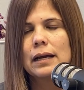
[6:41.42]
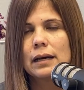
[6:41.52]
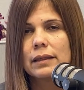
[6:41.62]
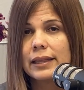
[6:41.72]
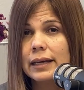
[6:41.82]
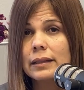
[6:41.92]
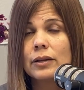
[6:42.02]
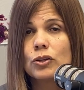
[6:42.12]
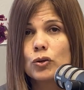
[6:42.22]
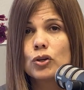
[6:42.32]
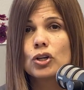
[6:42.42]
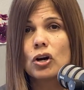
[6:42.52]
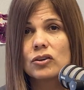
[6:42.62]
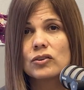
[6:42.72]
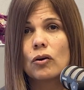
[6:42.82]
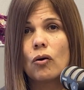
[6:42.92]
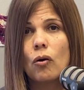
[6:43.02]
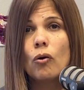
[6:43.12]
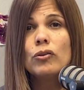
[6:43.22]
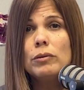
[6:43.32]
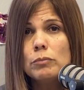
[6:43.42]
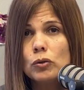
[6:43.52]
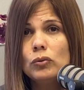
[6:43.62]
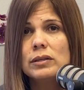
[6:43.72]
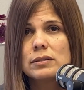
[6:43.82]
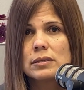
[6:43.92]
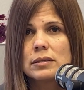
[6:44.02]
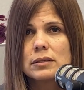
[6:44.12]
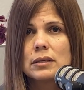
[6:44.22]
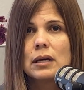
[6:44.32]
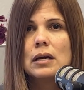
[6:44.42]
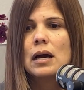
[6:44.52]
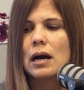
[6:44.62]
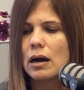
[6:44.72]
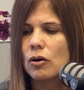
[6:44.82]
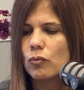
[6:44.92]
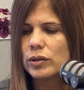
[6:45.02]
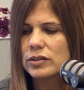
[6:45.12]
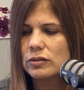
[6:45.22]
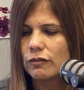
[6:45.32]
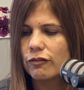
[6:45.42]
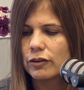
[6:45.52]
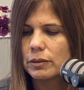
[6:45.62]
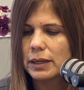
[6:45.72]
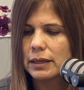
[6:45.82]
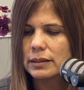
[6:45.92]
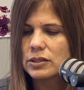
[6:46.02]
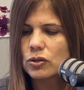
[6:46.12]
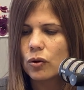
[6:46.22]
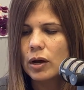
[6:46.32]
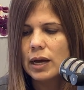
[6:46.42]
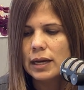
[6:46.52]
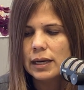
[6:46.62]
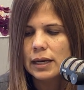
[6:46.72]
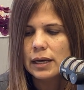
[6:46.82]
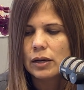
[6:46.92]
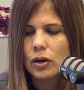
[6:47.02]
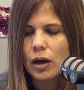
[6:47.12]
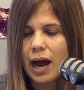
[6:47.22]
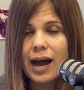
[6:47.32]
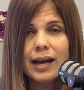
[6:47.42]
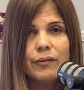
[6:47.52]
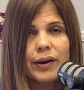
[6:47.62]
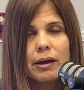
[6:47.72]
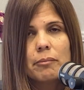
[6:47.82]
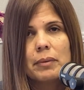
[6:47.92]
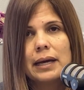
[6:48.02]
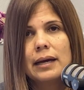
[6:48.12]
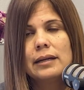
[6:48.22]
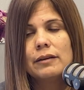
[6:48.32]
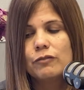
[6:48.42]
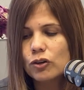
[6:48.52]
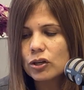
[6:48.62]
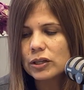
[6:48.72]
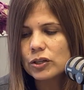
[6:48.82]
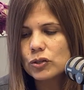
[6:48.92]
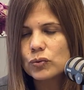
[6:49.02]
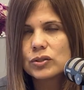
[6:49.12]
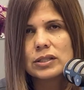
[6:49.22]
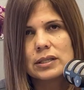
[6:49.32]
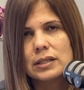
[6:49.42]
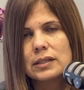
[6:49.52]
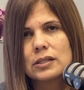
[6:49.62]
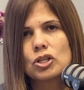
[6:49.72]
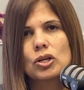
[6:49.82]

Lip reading: think that you could cause autoimmune disease with sulfonamide. So I recommend, if you're going to use this,